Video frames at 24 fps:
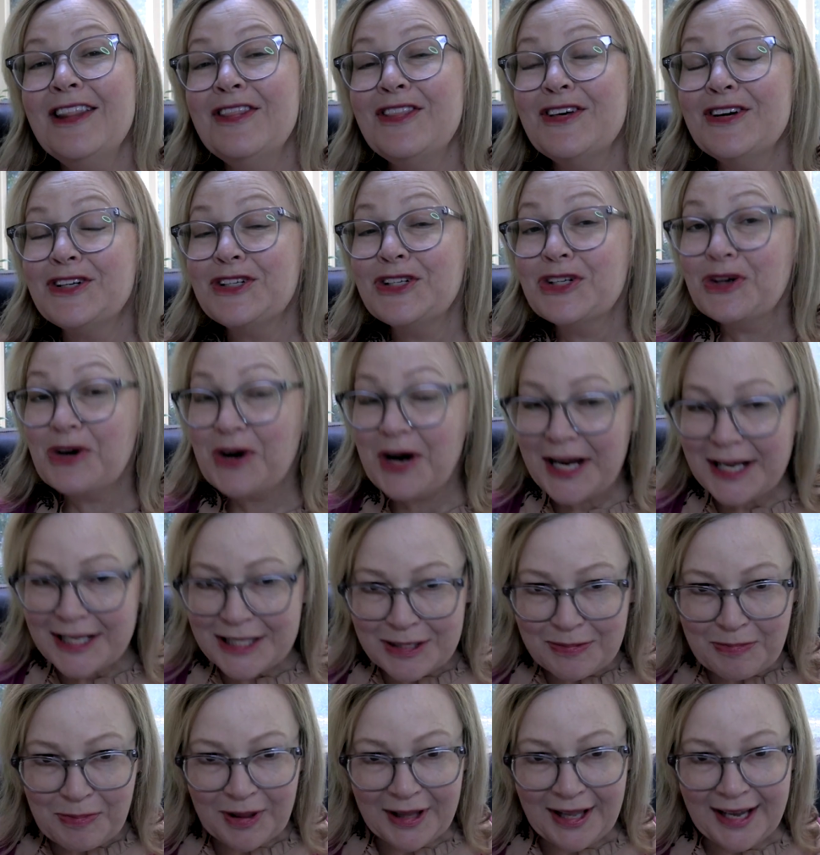The
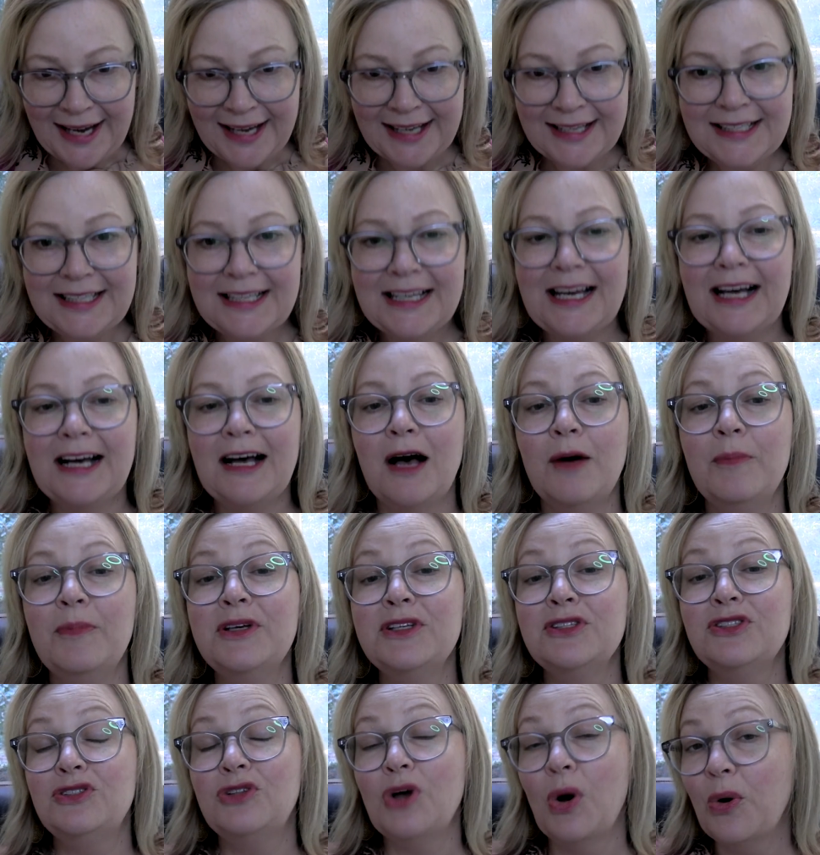transplant um,
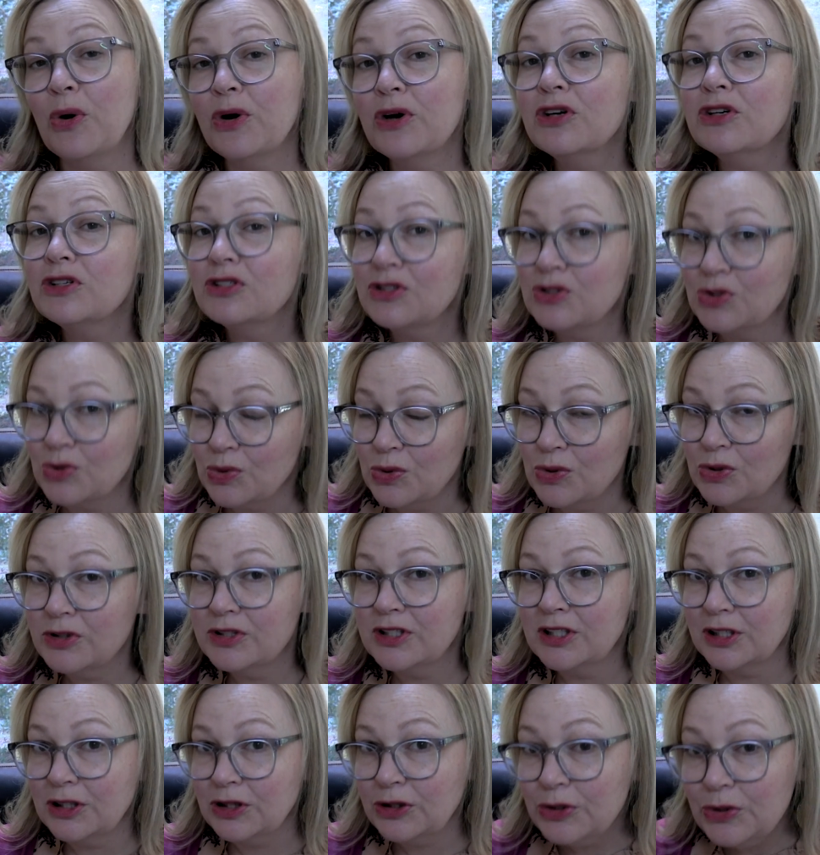is donor stool
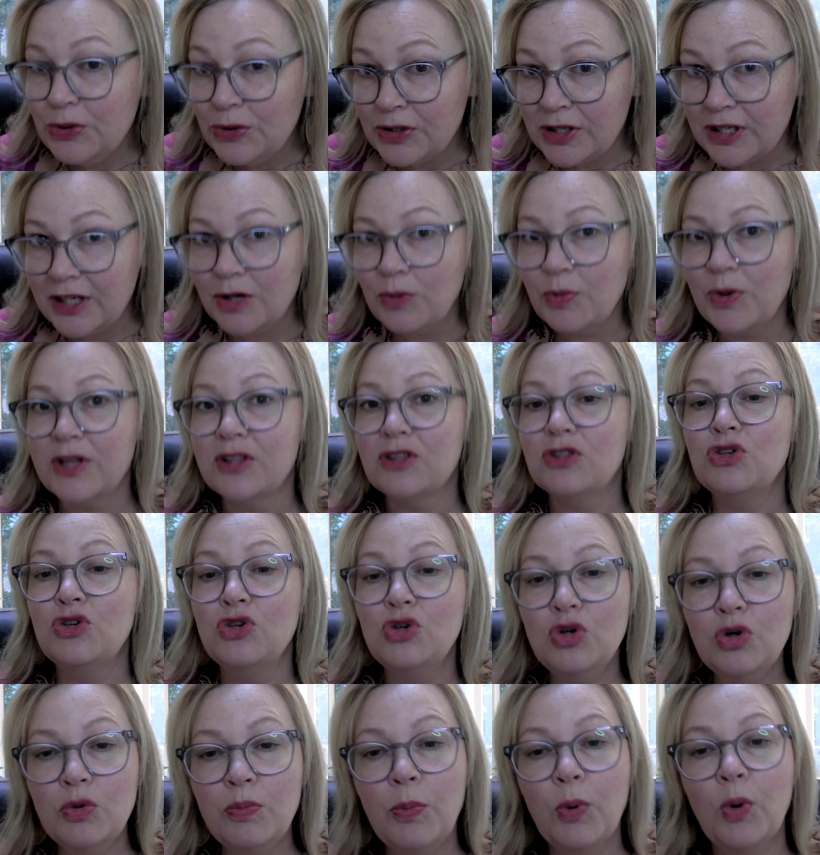diluted with
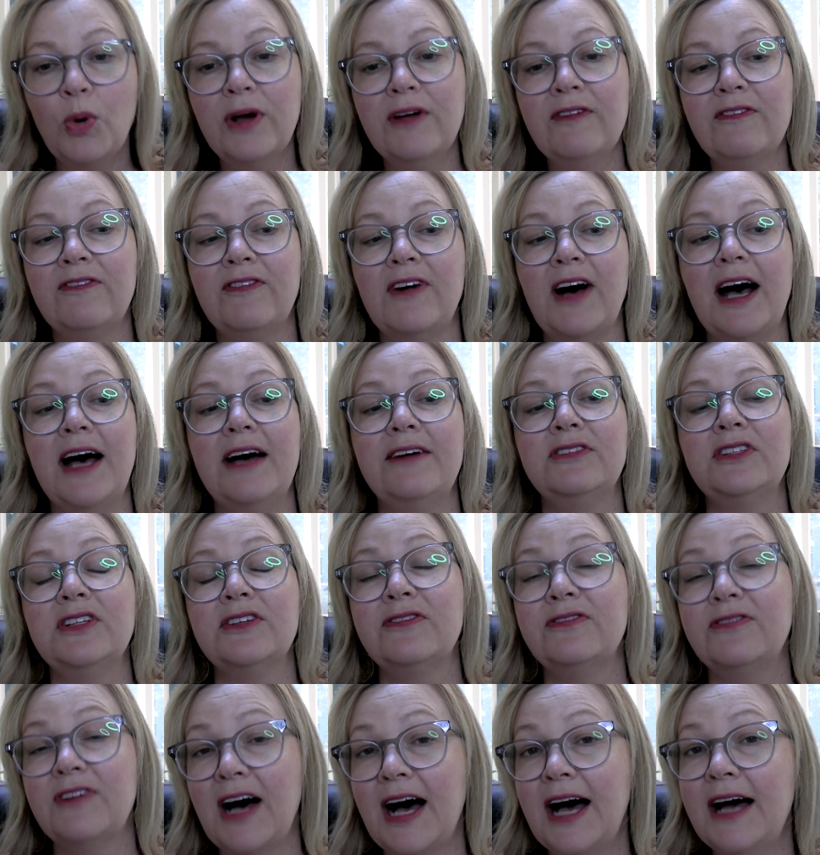2.5 to
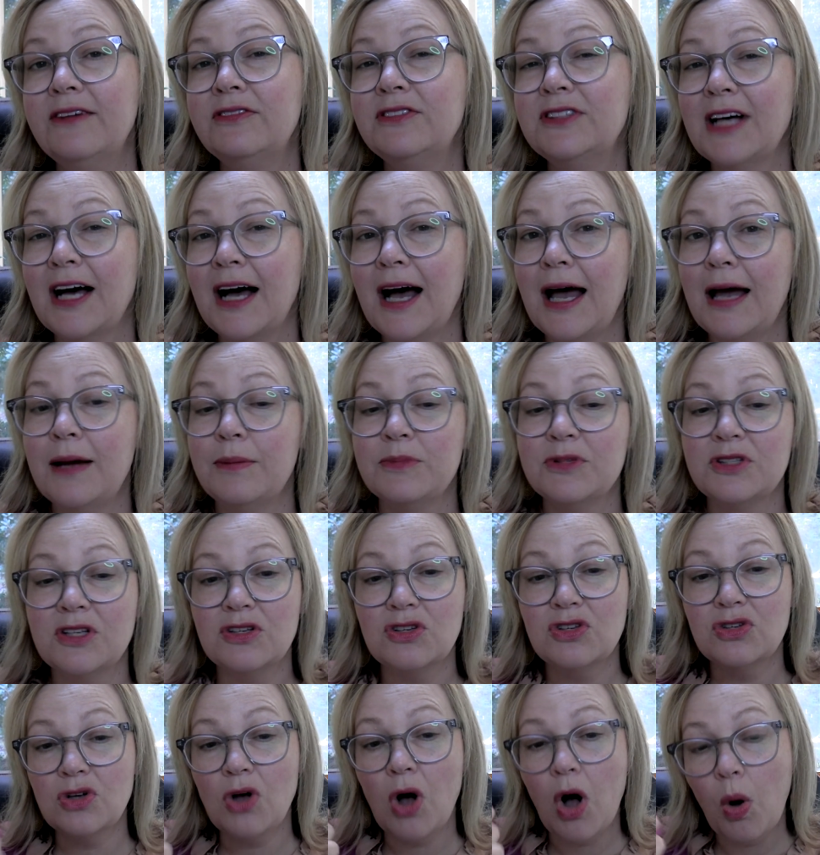5
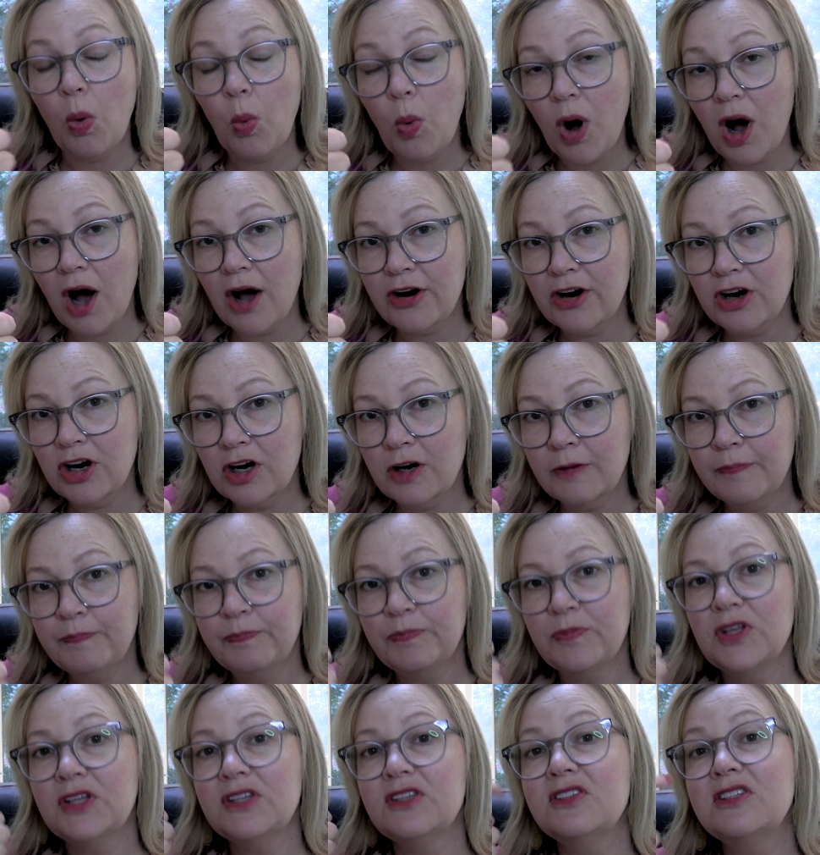times salt water,
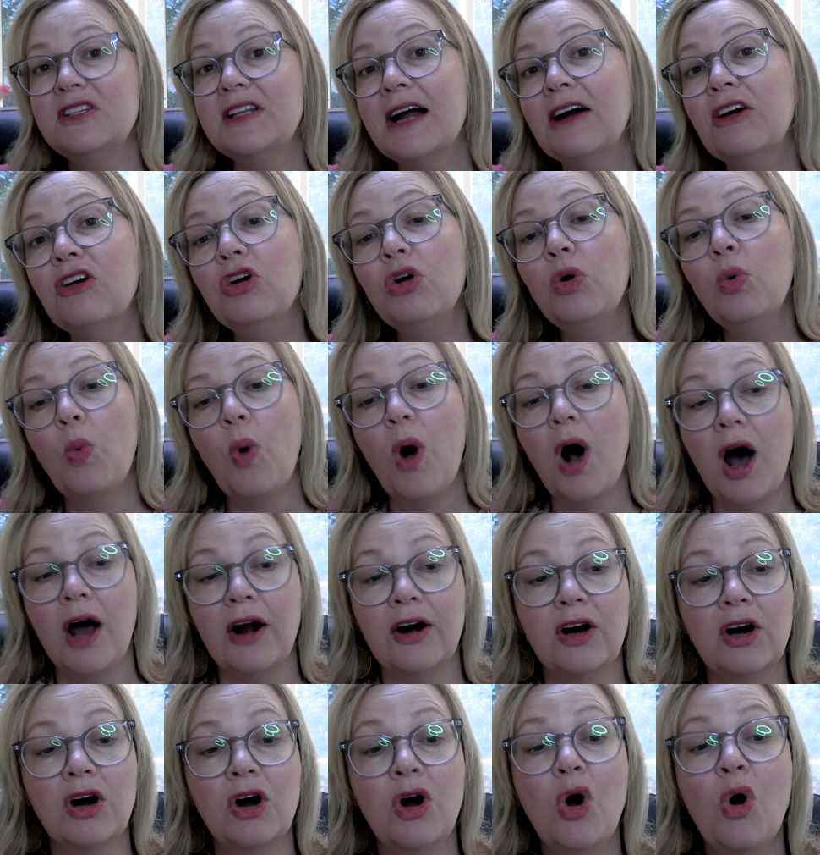sterile
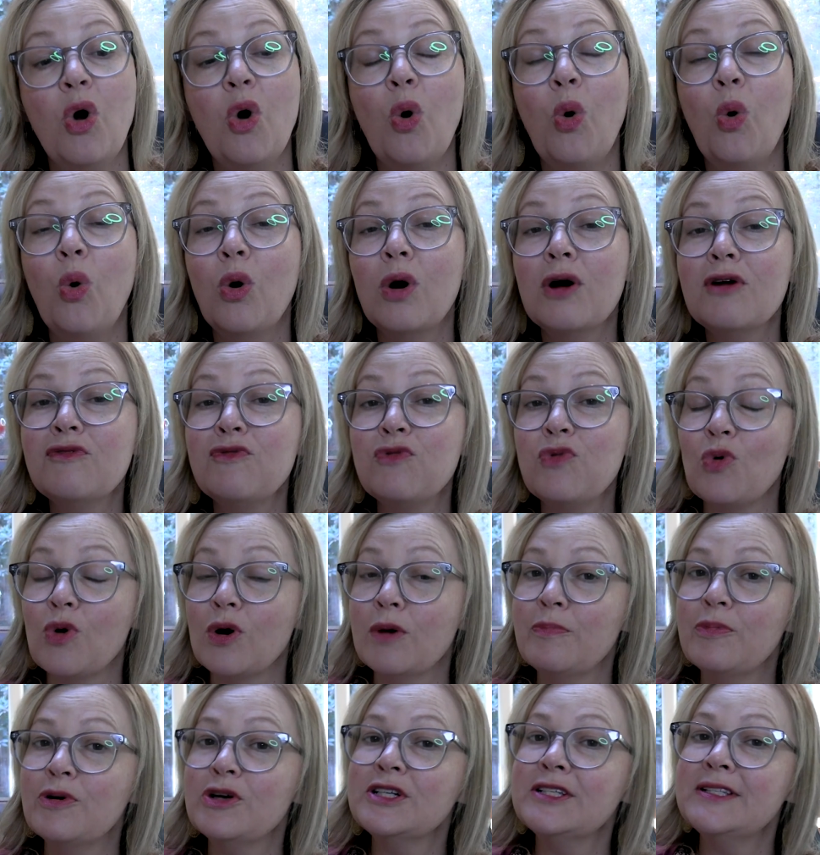water, or
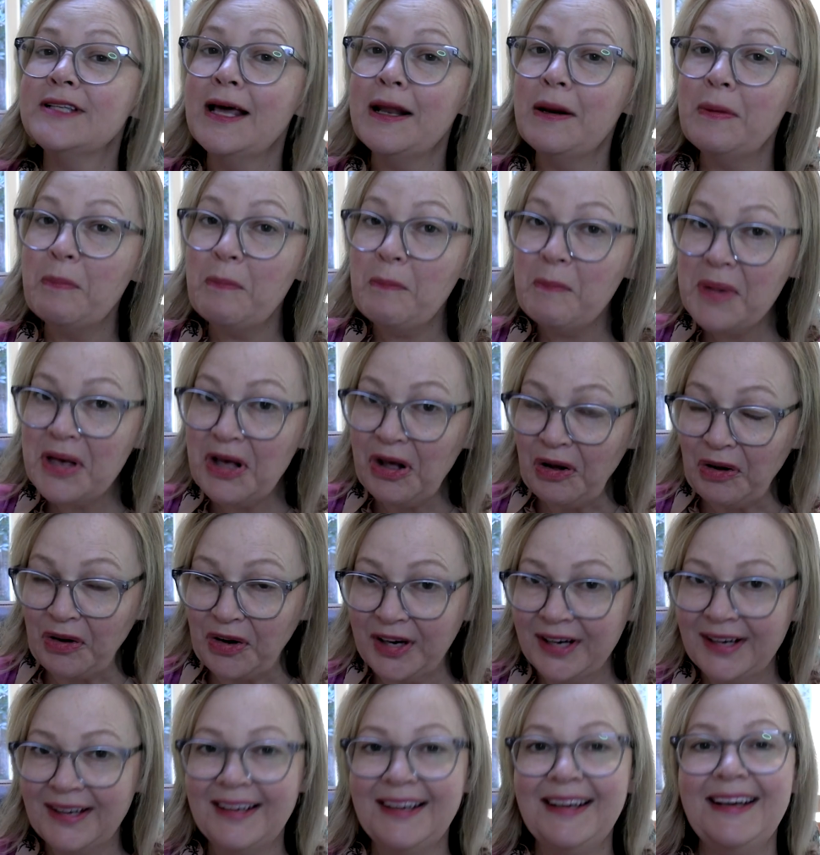4%
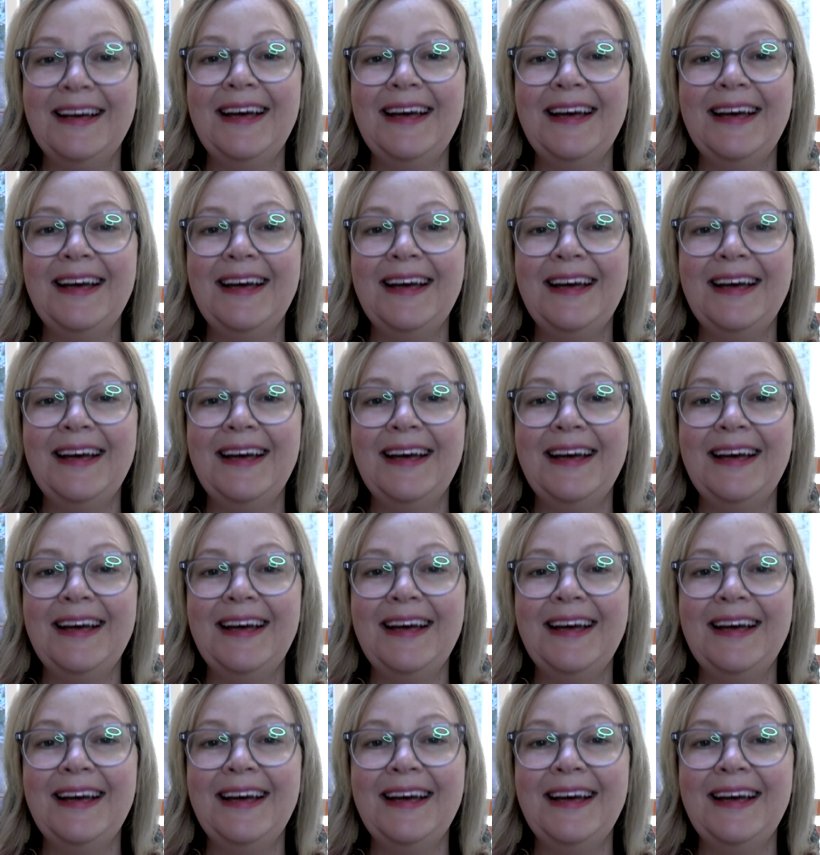milk.